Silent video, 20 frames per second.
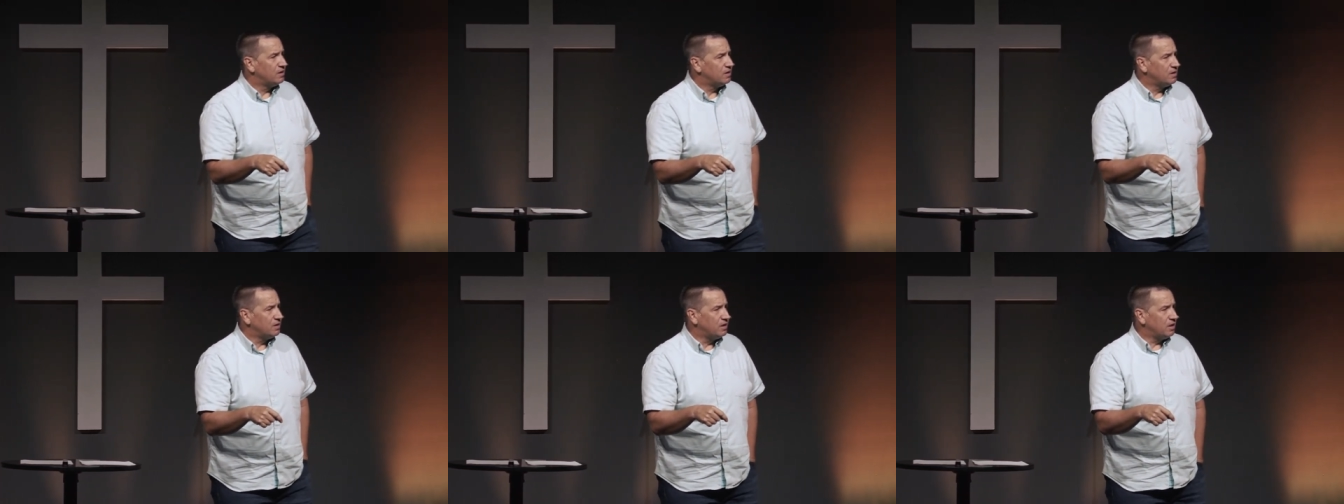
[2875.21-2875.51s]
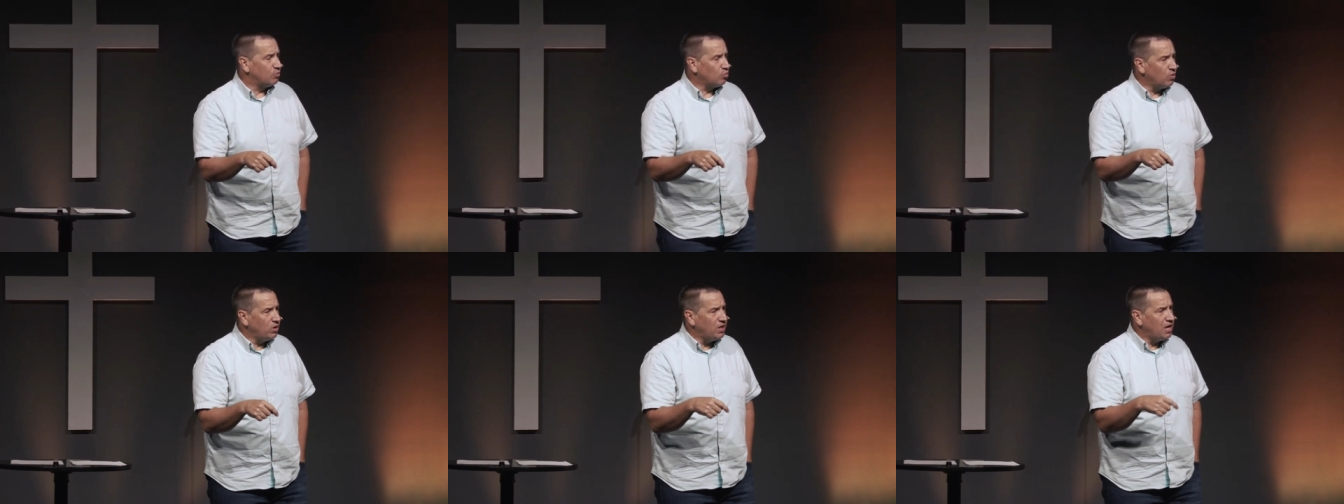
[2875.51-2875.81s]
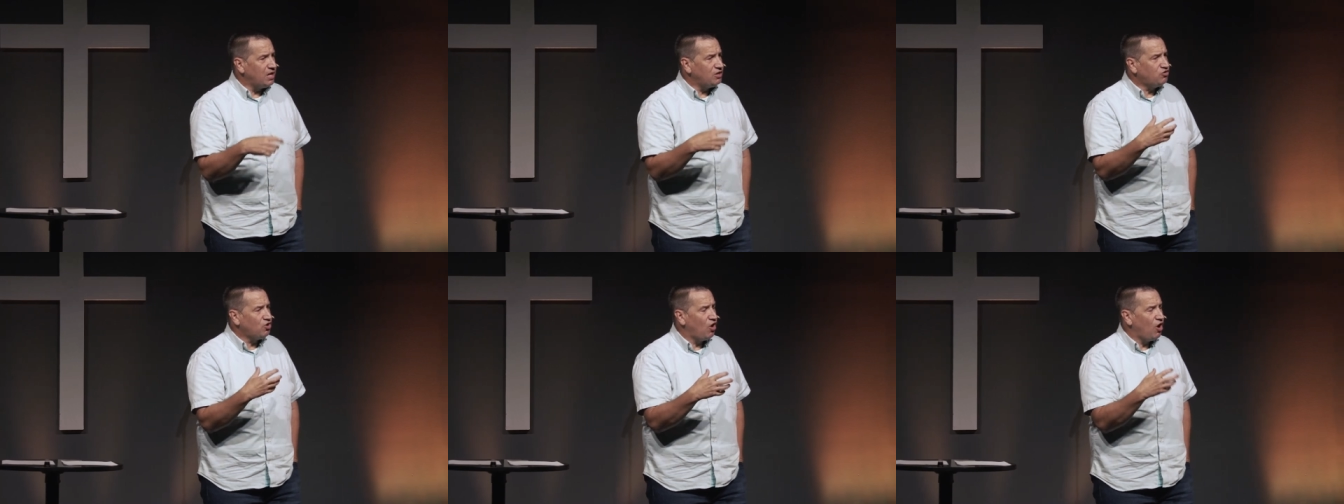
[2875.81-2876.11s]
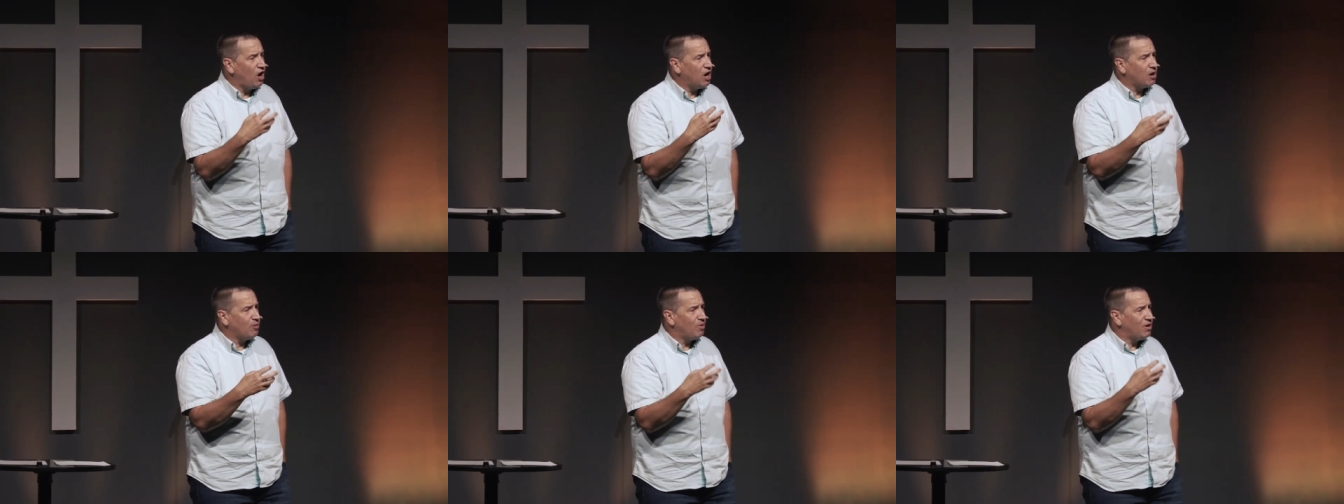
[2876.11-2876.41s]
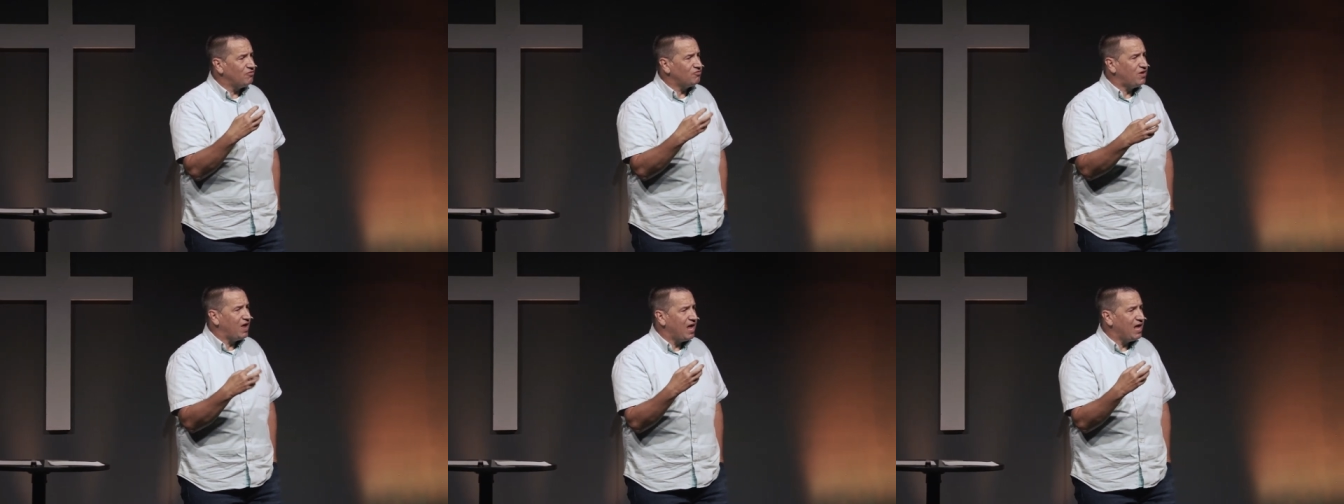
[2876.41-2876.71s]
that when they talk
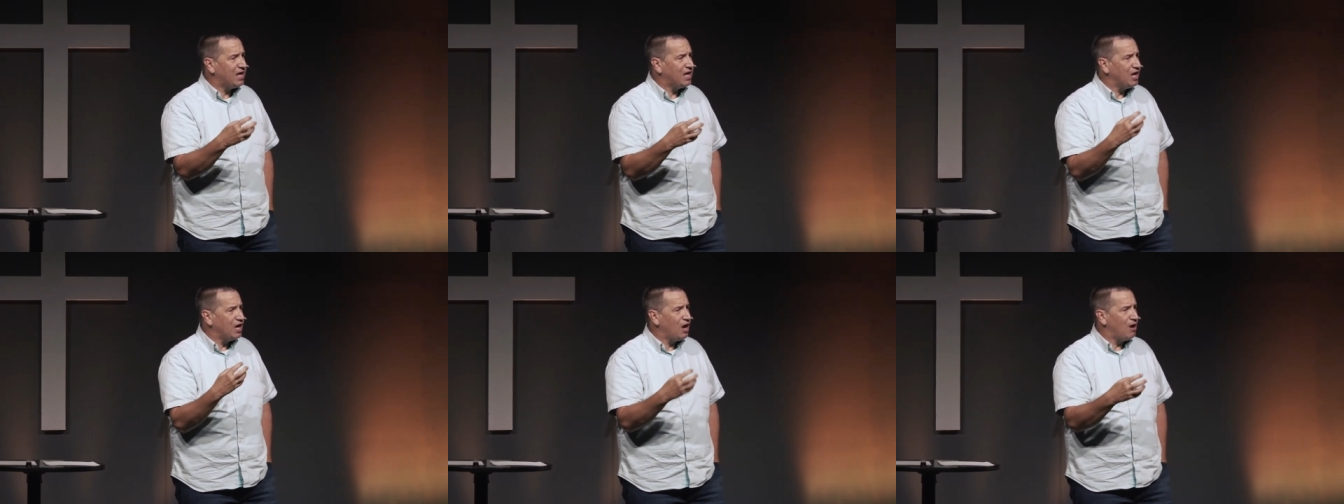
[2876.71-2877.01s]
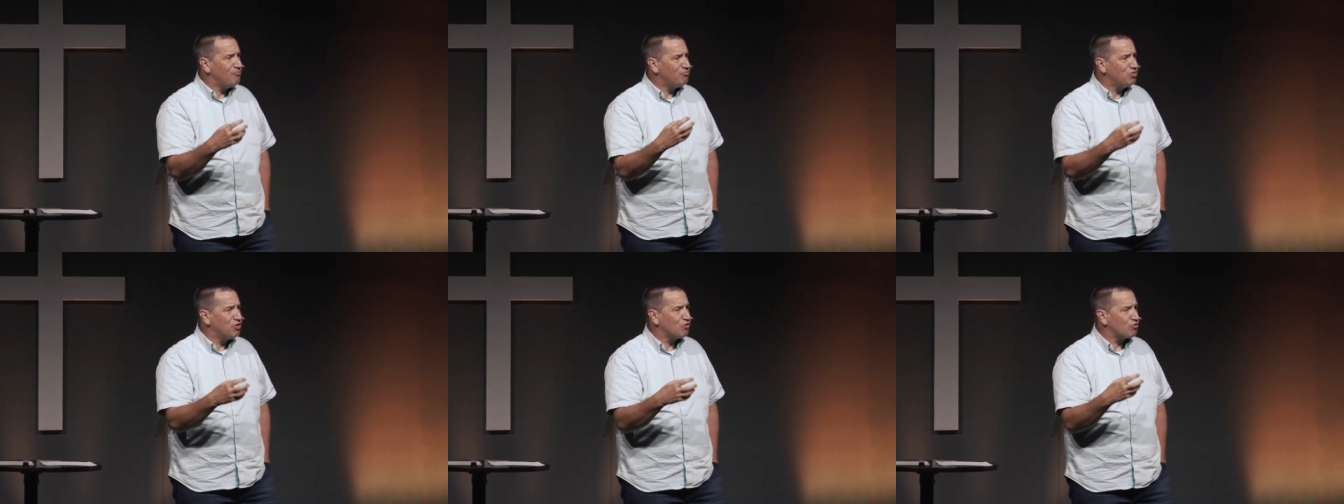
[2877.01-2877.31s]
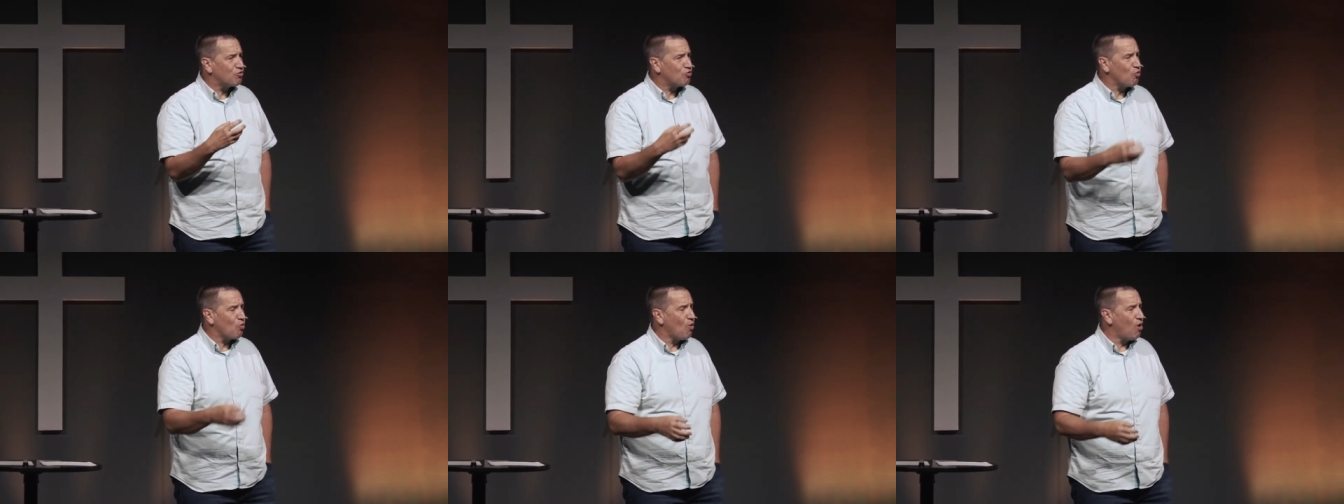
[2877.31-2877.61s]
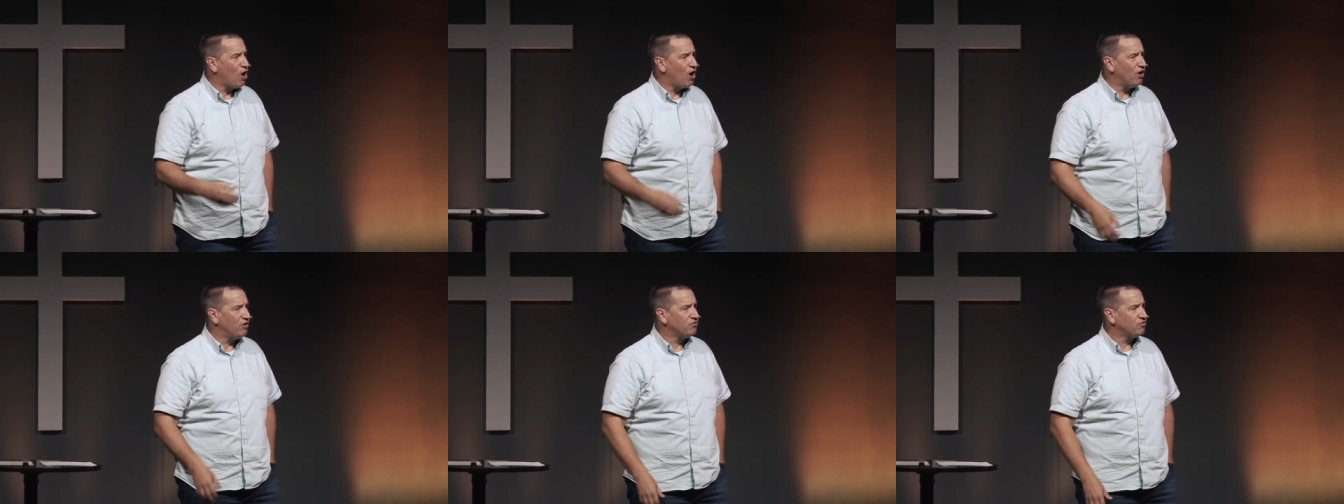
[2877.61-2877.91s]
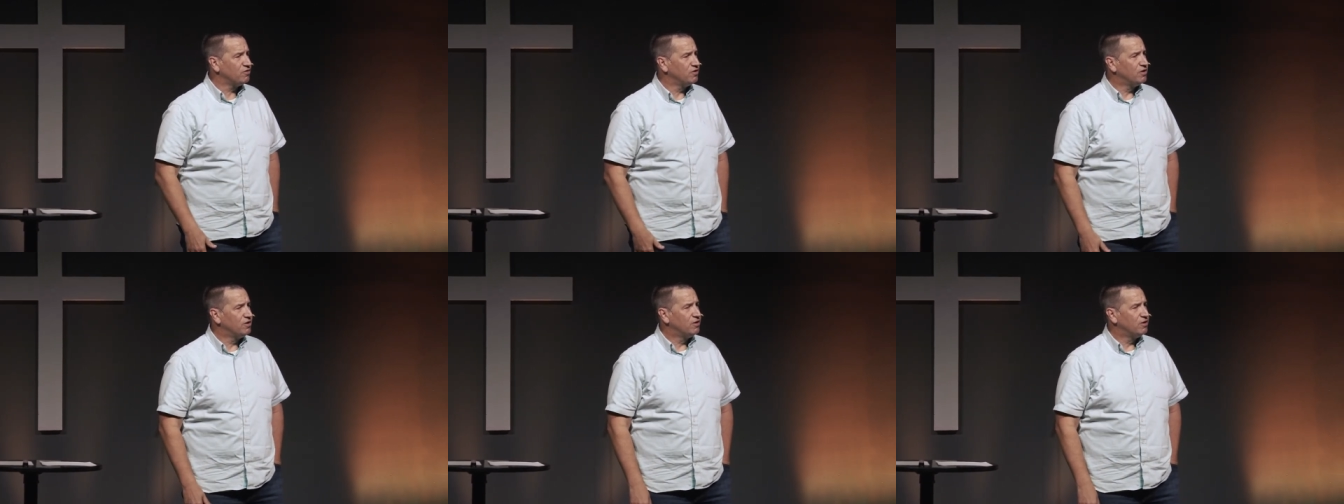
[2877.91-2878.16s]
about taking up their cross,